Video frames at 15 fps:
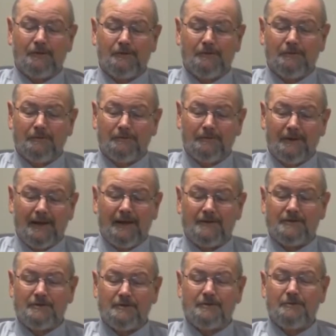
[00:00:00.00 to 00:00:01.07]
Do
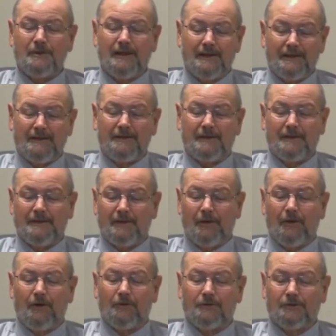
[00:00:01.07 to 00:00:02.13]
not do anything at
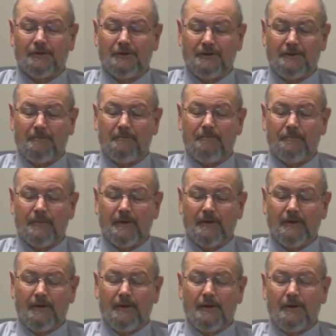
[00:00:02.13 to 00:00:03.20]
all to him.
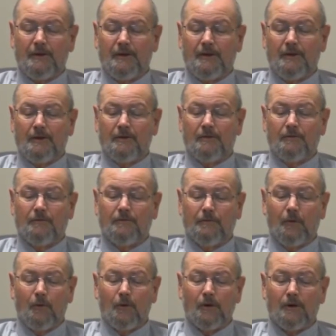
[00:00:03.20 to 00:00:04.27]

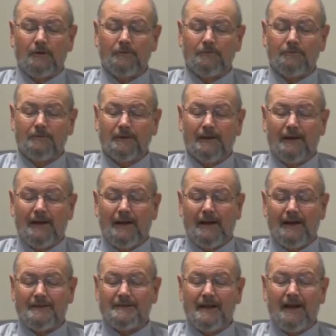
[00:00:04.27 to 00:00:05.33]
For
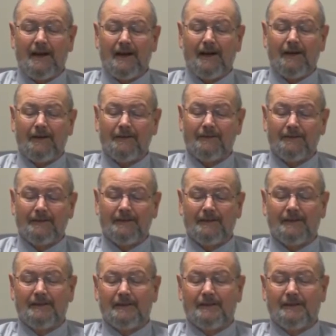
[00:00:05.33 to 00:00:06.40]
ata
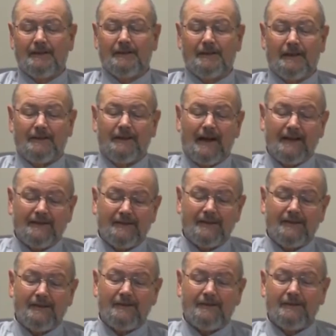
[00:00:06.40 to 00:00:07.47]

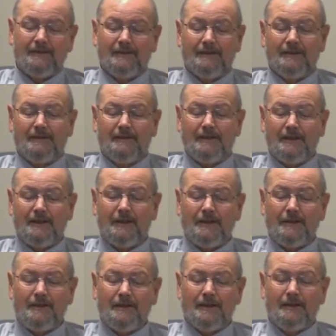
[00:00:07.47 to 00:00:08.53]
yadati
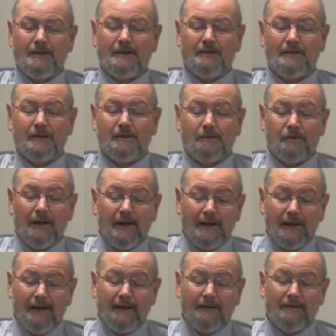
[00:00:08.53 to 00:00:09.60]
ki
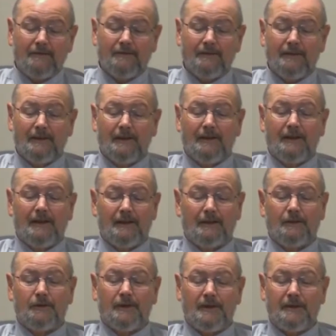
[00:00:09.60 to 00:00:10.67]
yireh
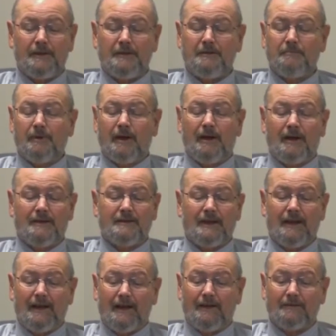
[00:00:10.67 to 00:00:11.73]
Elohim
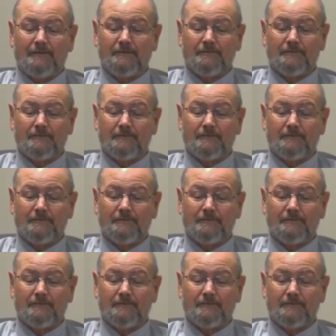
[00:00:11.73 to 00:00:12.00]
ata.